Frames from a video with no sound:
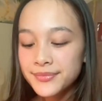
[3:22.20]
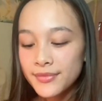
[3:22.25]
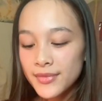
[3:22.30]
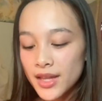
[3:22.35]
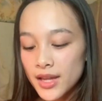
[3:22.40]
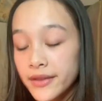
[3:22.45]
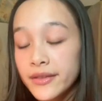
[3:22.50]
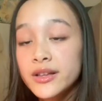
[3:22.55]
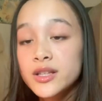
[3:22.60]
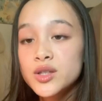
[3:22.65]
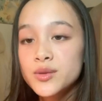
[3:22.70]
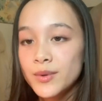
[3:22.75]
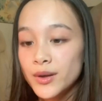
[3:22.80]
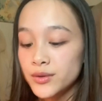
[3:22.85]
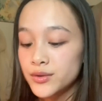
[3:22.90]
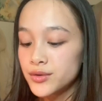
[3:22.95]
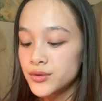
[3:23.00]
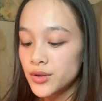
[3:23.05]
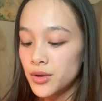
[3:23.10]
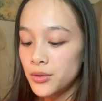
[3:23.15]
This smells
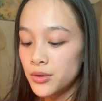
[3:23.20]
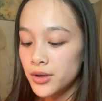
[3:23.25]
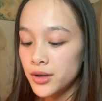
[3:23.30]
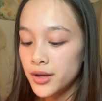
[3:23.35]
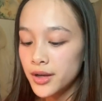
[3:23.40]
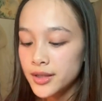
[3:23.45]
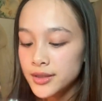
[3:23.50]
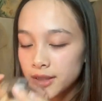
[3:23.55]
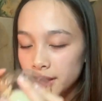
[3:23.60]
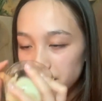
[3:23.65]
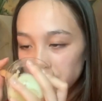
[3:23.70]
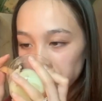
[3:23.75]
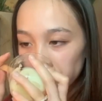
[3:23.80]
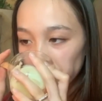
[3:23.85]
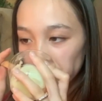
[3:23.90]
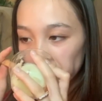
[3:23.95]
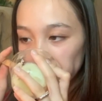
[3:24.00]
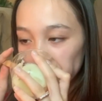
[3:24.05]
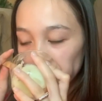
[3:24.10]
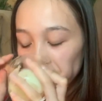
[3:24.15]
so good. It's like,
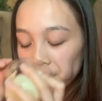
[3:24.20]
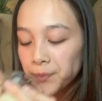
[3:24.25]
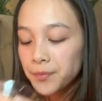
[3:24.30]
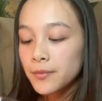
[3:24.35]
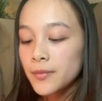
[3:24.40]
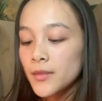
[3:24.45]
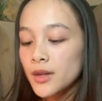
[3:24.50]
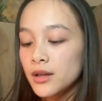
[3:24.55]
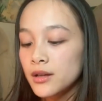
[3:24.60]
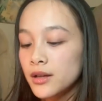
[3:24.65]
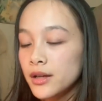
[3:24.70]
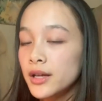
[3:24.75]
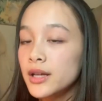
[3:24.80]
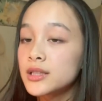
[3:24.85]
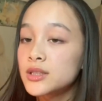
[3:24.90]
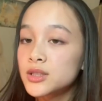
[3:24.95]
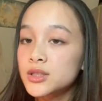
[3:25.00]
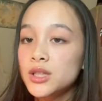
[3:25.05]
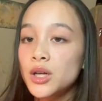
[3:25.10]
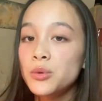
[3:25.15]
it's
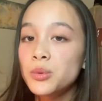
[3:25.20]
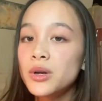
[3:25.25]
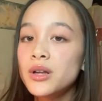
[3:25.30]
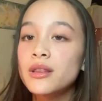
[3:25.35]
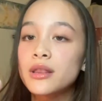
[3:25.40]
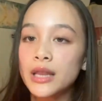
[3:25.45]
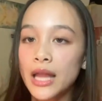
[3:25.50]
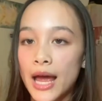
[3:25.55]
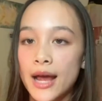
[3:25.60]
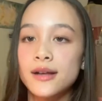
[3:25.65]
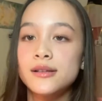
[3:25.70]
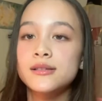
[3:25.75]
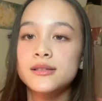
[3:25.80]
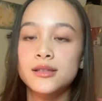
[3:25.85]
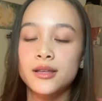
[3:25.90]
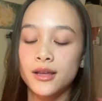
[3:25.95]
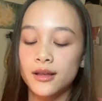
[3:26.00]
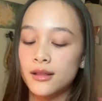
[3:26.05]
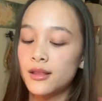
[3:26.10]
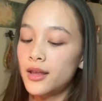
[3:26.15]
so
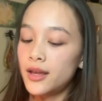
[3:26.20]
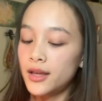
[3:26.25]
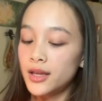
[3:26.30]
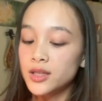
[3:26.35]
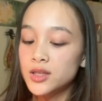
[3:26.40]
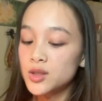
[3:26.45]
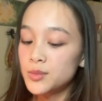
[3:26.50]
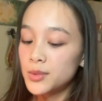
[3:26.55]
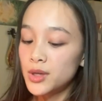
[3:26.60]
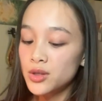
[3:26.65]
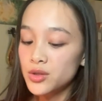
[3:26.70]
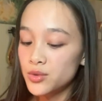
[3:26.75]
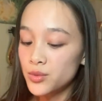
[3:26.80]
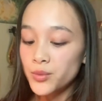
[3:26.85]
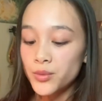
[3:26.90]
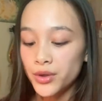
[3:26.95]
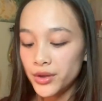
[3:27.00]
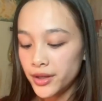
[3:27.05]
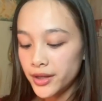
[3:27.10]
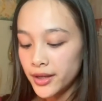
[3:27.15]
relaxing. Like, it smells
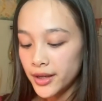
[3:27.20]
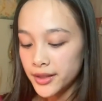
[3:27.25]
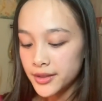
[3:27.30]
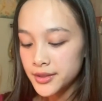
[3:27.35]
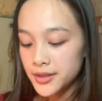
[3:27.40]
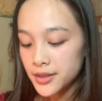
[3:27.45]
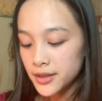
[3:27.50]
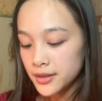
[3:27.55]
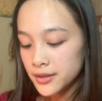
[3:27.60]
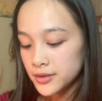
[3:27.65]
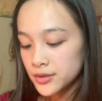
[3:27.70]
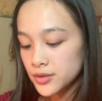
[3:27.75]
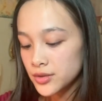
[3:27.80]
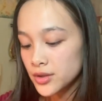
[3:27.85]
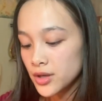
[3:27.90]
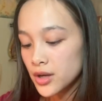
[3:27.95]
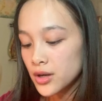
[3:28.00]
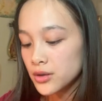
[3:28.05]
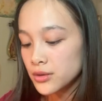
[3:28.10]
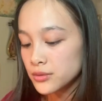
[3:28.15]
really nice.
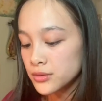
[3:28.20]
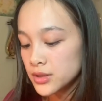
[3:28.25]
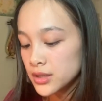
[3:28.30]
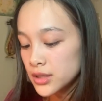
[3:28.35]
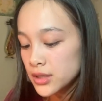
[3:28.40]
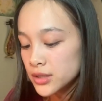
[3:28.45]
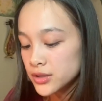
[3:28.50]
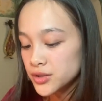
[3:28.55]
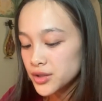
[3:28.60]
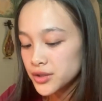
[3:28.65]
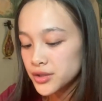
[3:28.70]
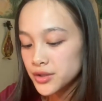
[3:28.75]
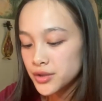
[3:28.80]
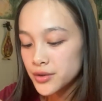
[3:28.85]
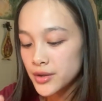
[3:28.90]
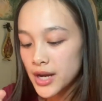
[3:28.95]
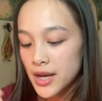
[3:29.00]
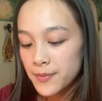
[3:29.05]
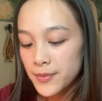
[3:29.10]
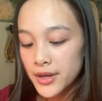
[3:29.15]
So just
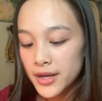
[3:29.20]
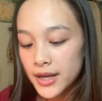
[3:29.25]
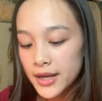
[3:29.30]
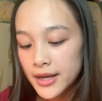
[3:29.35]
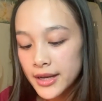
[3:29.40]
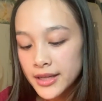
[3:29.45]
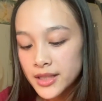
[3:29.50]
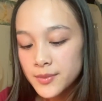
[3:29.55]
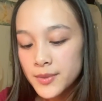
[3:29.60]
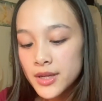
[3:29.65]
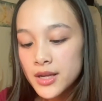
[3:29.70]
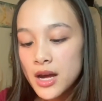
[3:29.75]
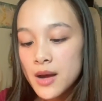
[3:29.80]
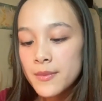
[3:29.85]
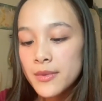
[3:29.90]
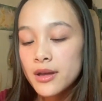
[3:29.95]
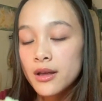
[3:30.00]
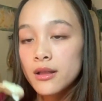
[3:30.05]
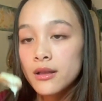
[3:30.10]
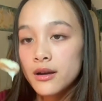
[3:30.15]
scrape it. It is
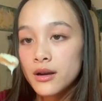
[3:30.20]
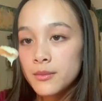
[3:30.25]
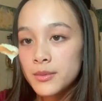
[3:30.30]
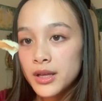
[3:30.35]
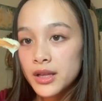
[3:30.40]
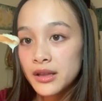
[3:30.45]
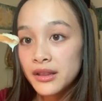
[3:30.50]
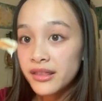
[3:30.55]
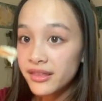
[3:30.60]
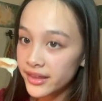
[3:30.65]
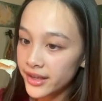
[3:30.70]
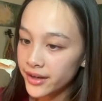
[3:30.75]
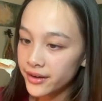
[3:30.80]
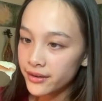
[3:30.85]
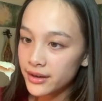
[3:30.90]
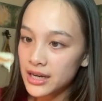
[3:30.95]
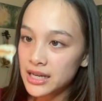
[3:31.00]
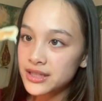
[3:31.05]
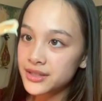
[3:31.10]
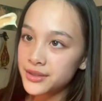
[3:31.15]
becoming a little bit thicker,
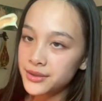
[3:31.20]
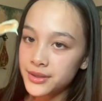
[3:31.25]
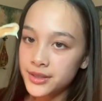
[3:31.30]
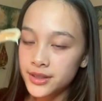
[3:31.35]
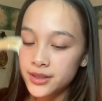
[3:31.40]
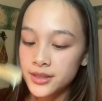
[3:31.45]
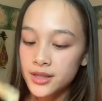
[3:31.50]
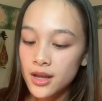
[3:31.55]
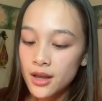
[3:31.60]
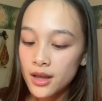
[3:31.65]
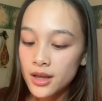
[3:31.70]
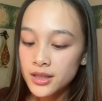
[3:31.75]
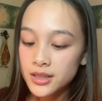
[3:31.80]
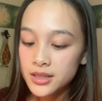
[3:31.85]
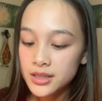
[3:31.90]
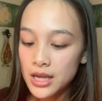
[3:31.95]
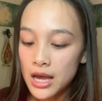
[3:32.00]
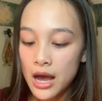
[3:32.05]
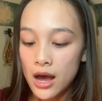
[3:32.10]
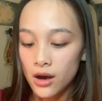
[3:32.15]
as you can
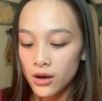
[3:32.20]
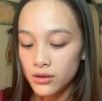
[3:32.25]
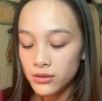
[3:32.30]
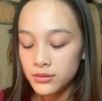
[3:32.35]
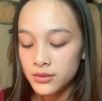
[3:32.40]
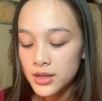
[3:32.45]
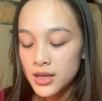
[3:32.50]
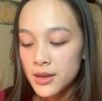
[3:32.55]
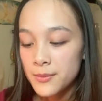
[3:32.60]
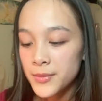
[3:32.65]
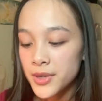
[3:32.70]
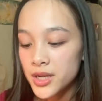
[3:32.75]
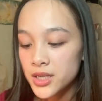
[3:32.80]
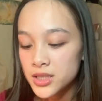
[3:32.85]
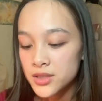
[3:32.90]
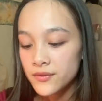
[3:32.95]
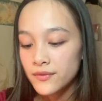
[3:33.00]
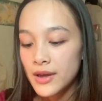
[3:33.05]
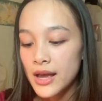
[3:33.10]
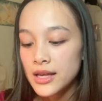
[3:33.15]
tell, because
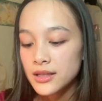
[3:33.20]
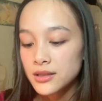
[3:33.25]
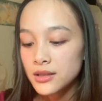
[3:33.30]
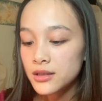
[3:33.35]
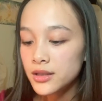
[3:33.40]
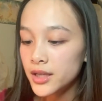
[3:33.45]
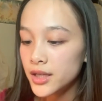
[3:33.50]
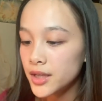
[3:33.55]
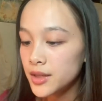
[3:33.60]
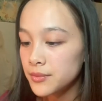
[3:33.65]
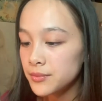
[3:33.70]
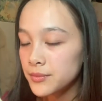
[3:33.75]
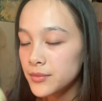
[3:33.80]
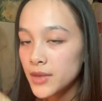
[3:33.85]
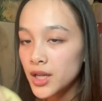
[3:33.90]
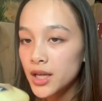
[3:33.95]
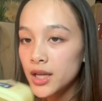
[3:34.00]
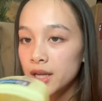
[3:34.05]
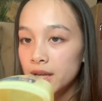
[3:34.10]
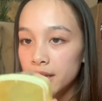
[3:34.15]
Vaseline,
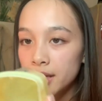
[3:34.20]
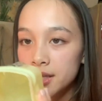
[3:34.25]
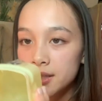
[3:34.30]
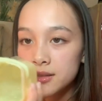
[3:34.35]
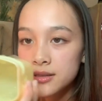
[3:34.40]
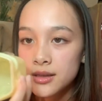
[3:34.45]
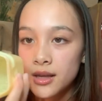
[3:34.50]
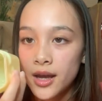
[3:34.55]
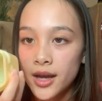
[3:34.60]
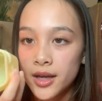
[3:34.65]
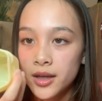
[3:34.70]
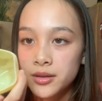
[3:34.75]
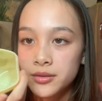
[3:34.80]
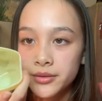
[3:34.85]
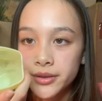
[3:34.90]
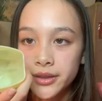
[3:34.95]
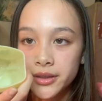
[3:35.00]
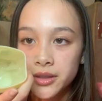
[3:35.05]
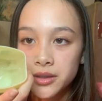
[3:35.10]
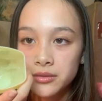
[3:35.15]
it is like, you
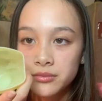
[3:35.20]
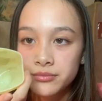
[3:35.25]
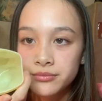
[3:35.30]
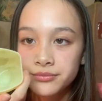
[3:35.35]
know,